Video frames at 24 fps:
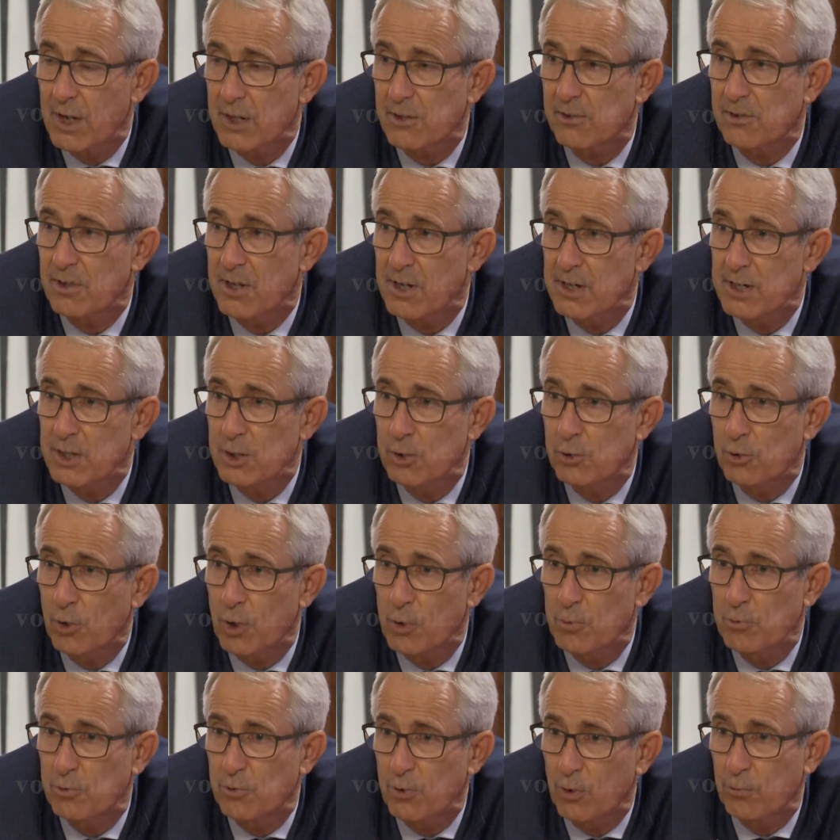say in
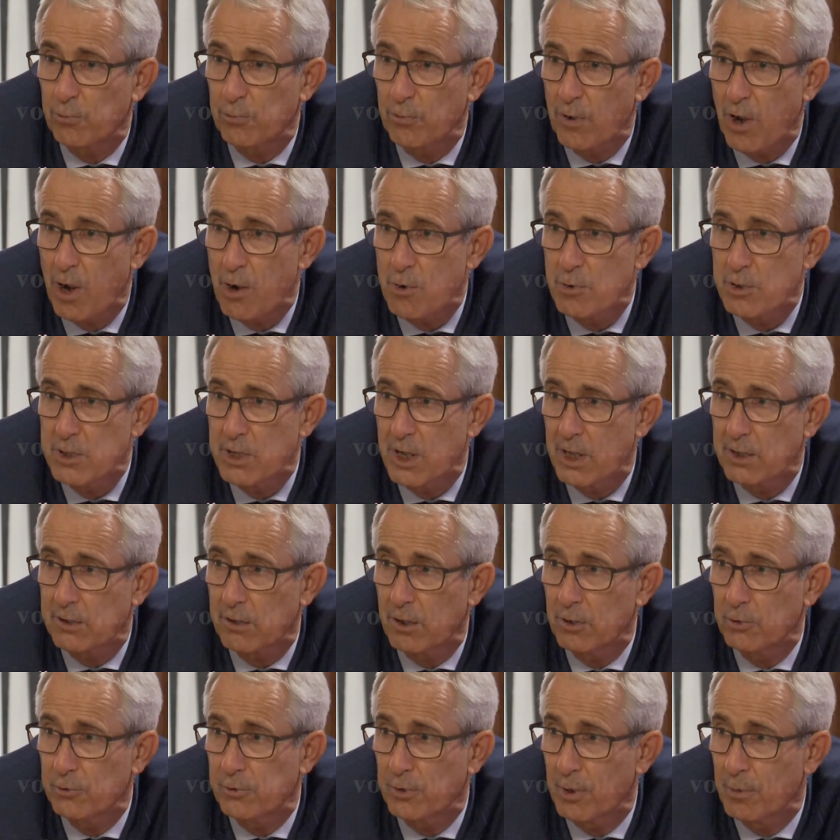terms of audi et
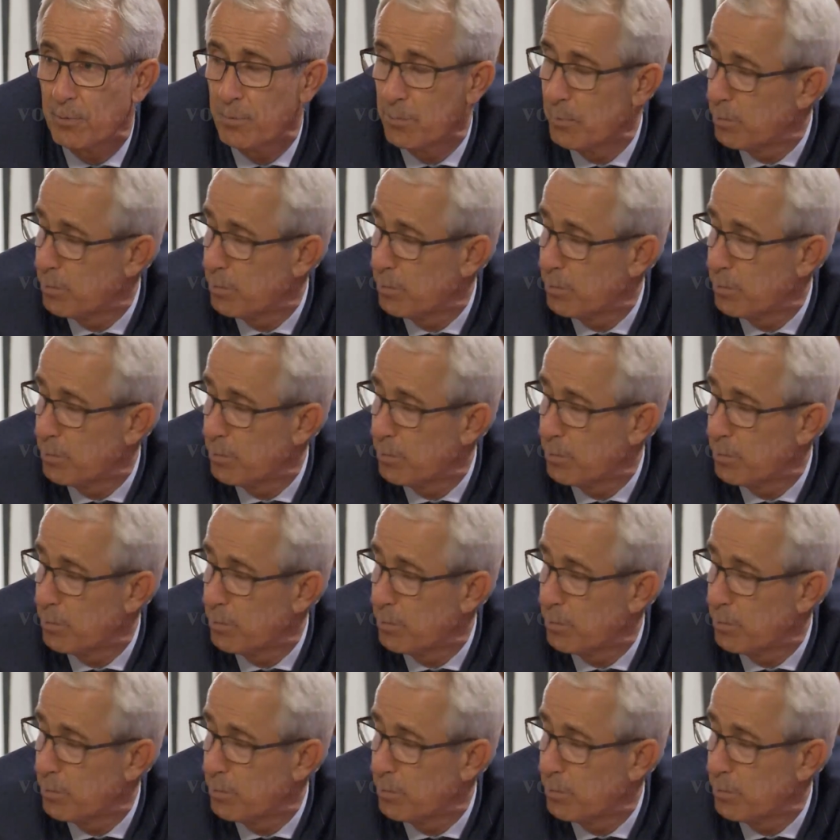alteram